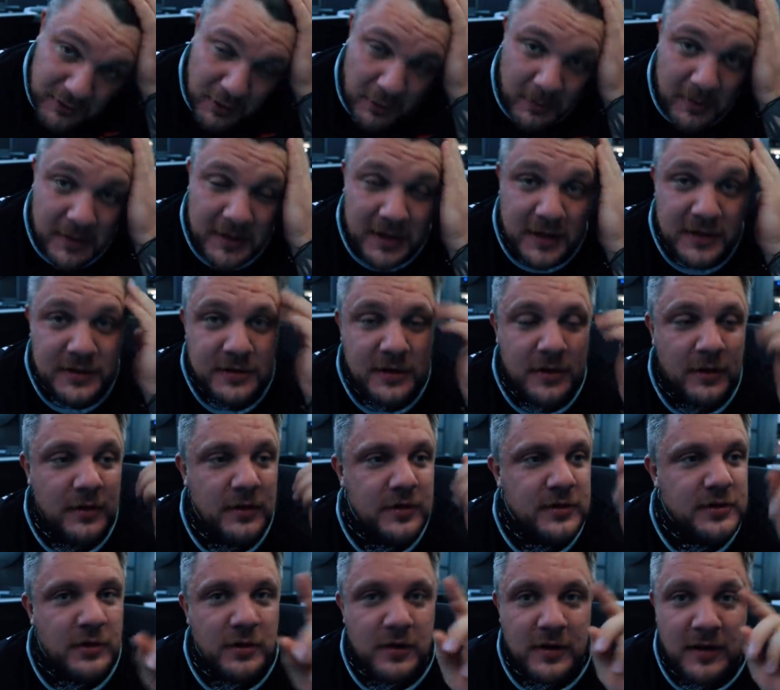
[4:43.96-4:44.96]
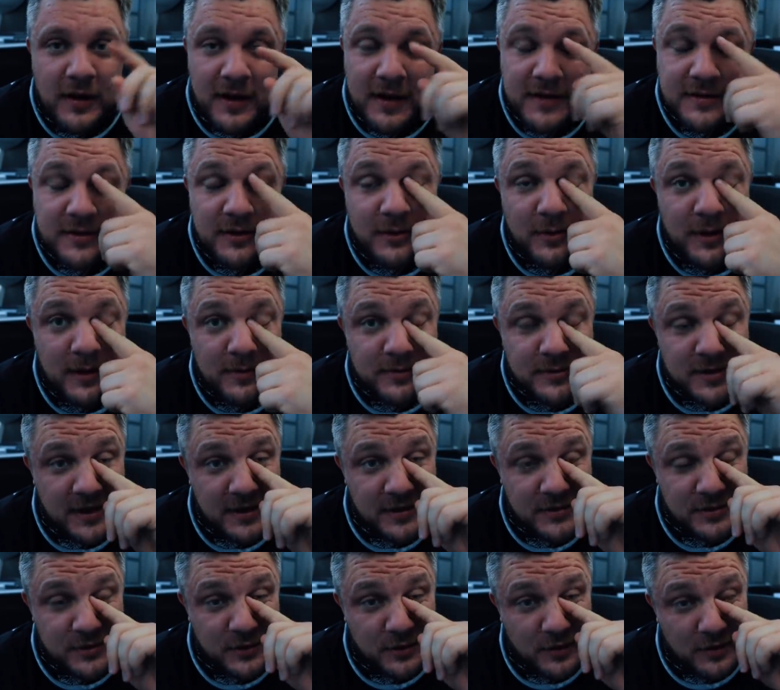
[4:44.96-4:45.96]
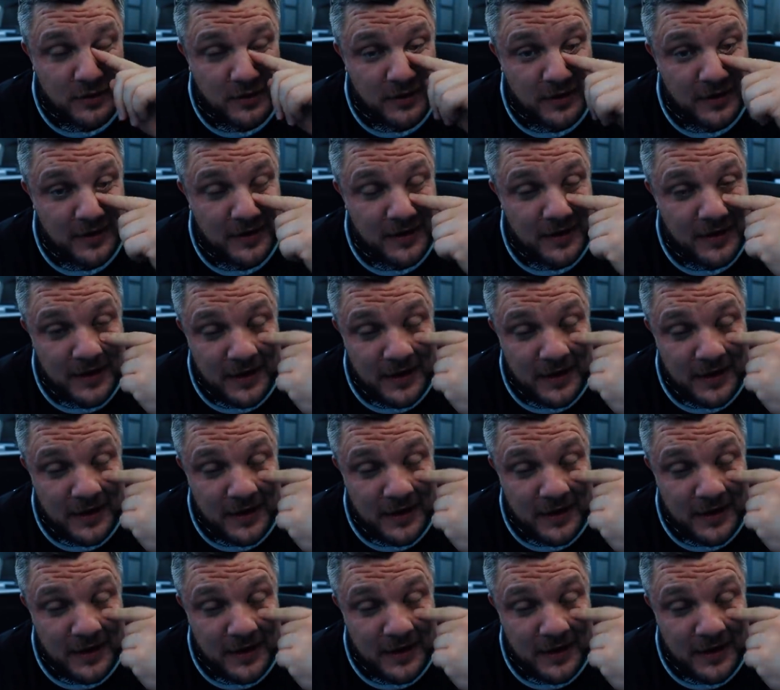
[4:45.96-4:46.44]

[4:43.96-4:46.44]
competition on the Shaw Classic website, Shaw Elite.